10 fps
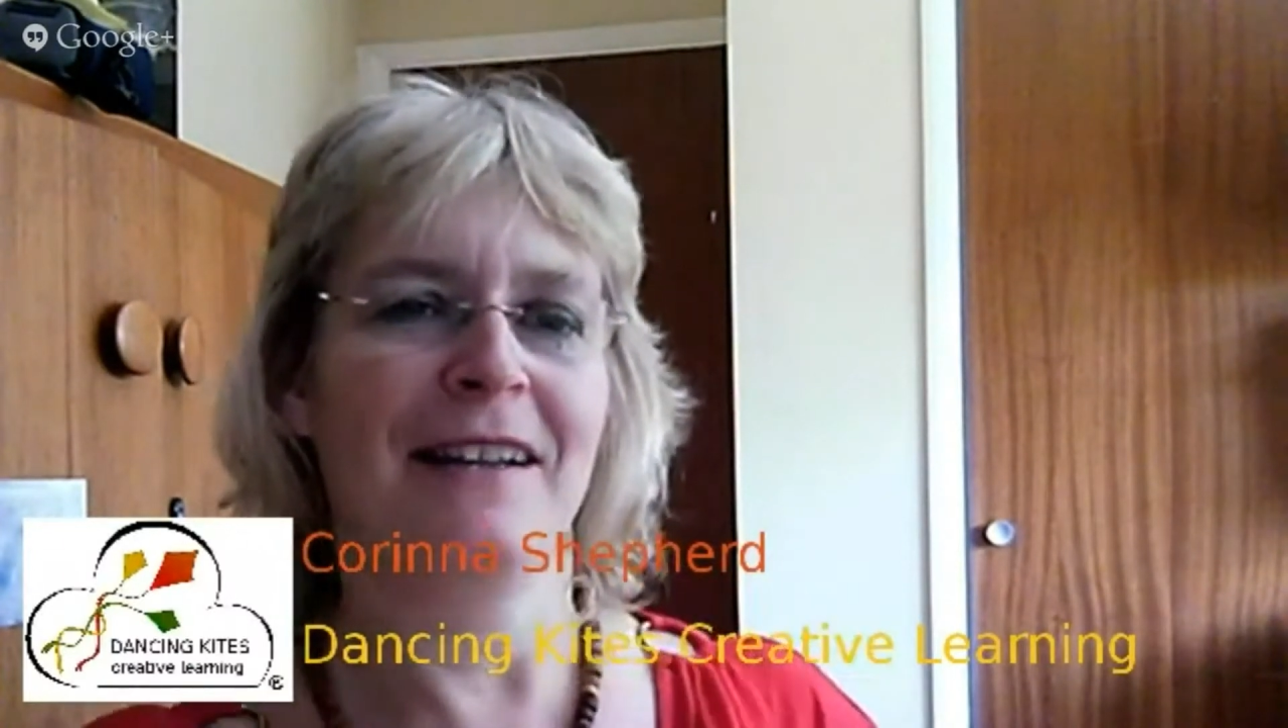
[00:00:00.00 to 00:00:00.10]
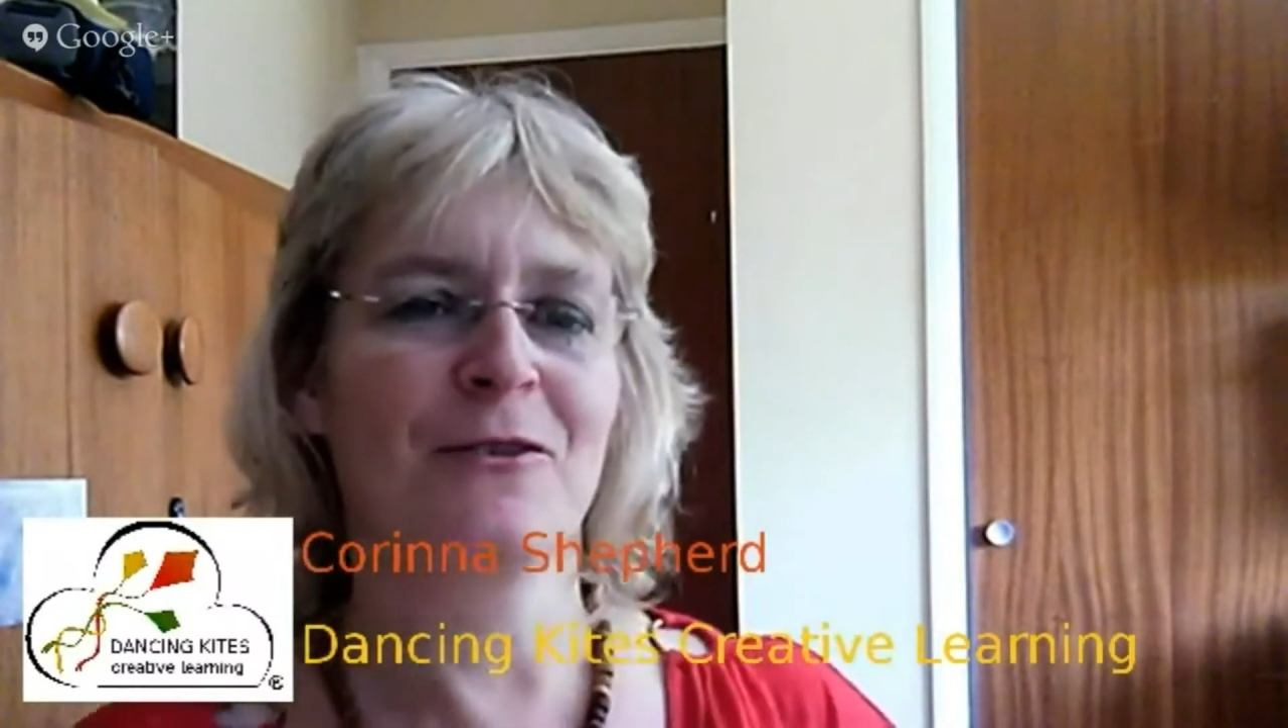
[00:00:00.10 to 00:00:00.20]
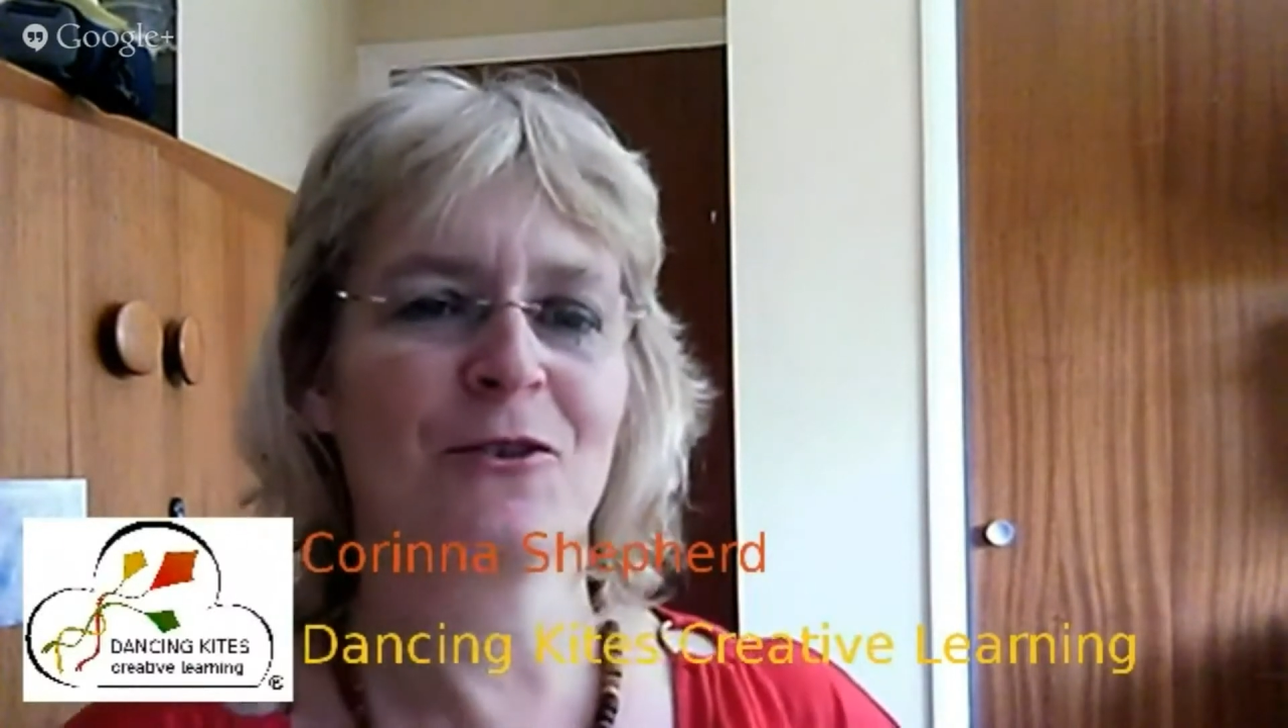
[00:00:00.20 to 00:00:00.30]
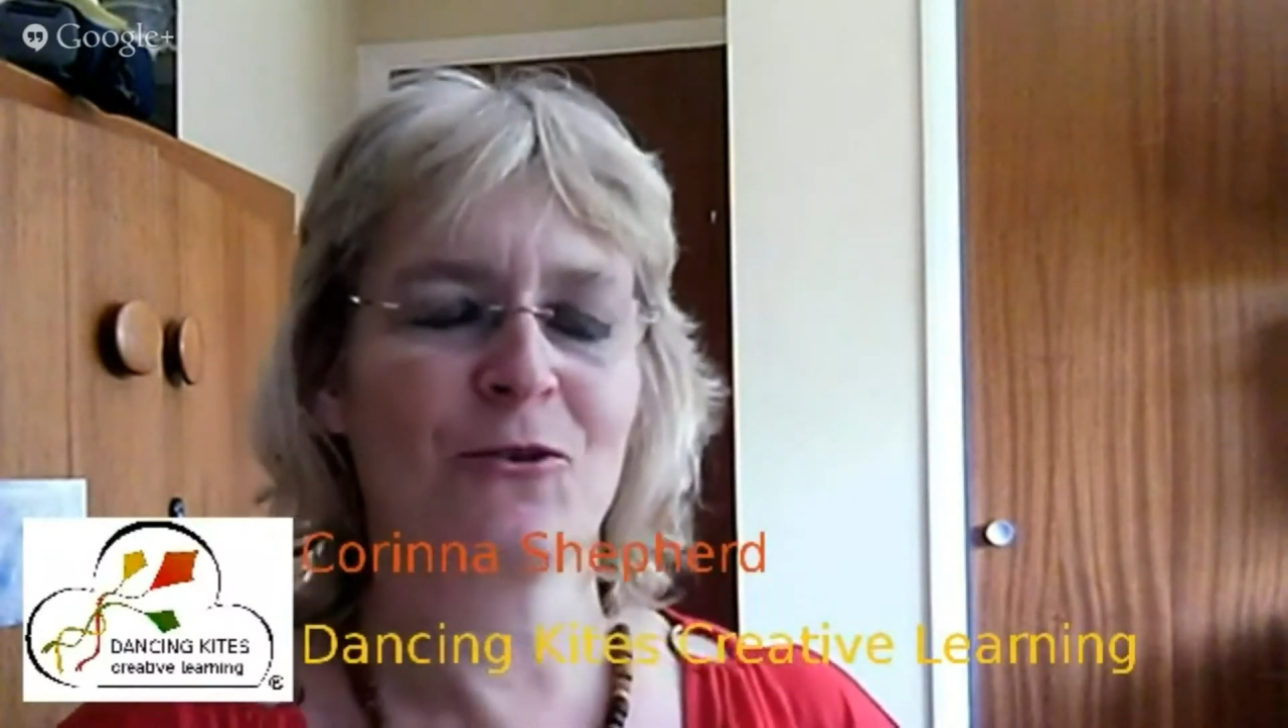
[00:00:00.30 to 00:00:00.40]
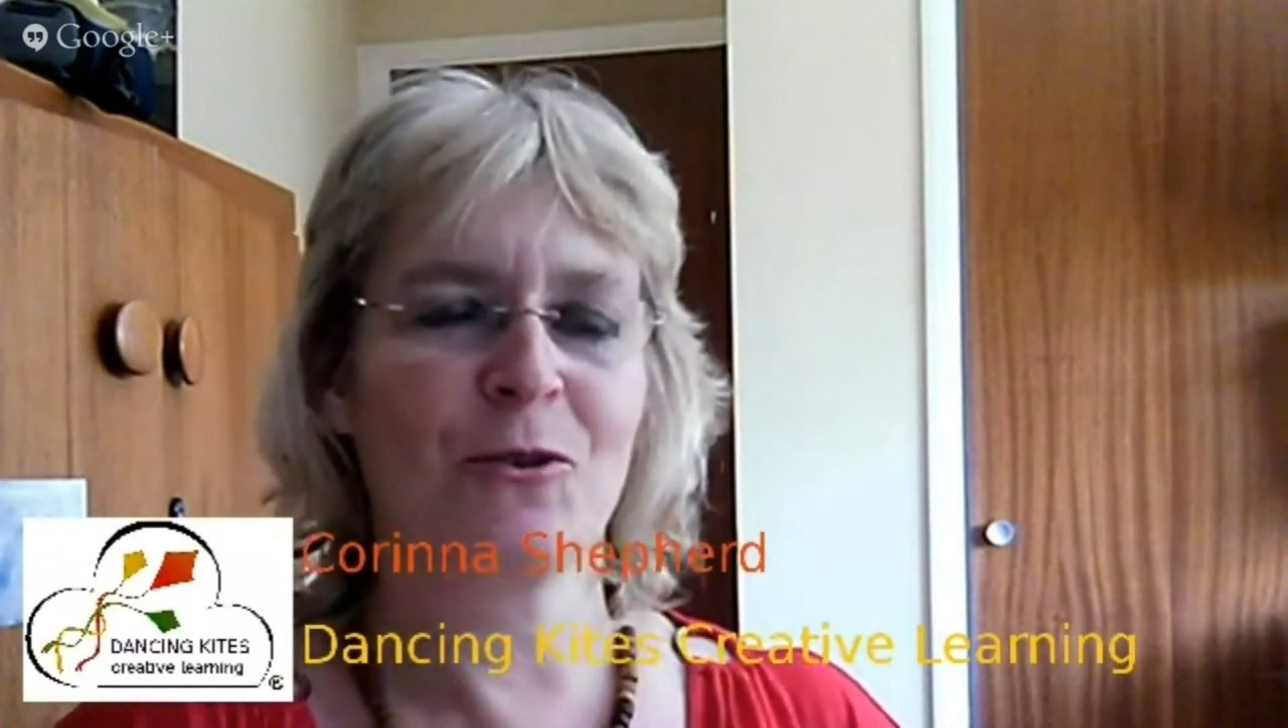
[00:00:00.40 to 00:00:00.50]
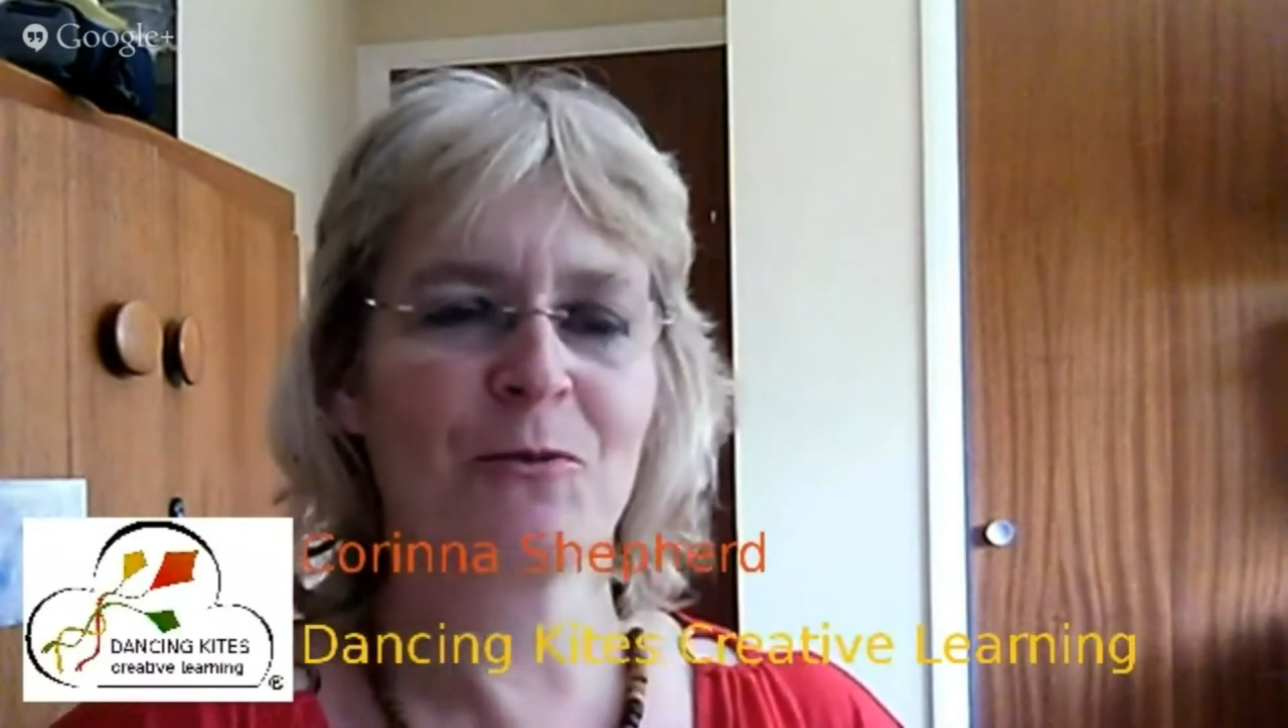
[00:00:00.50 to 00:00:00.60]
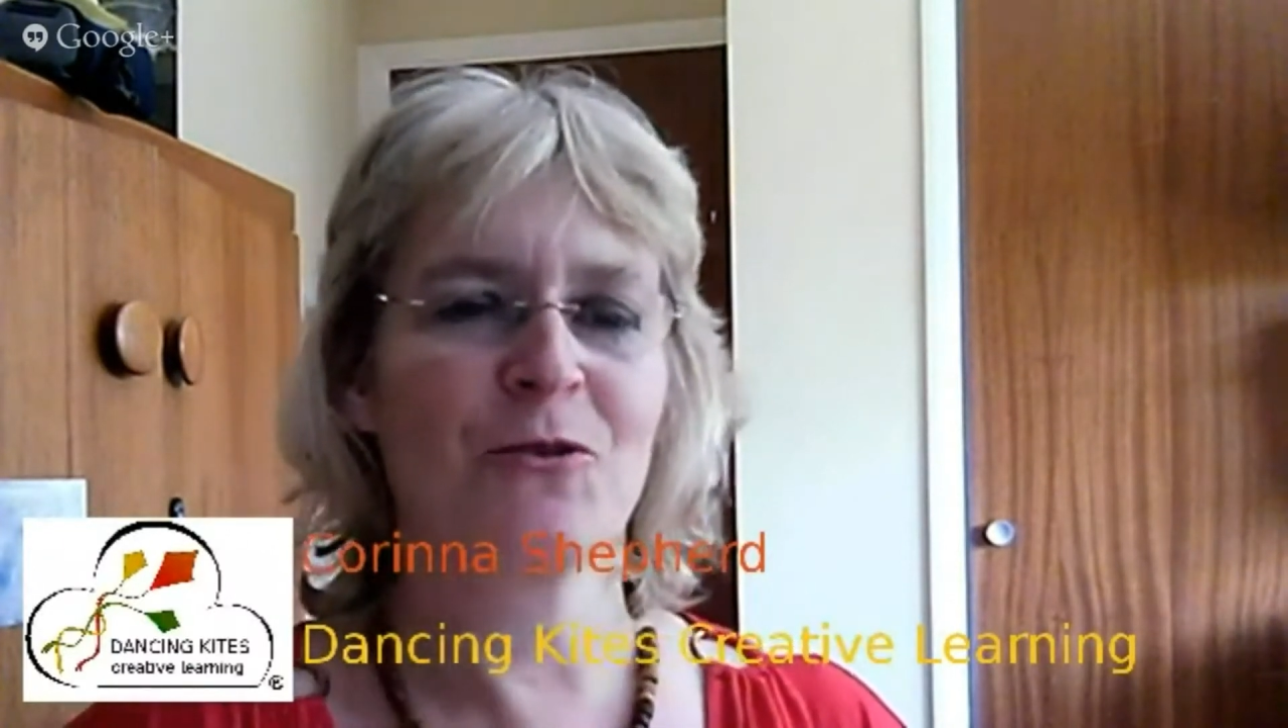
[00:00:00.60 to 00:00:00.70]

not a drop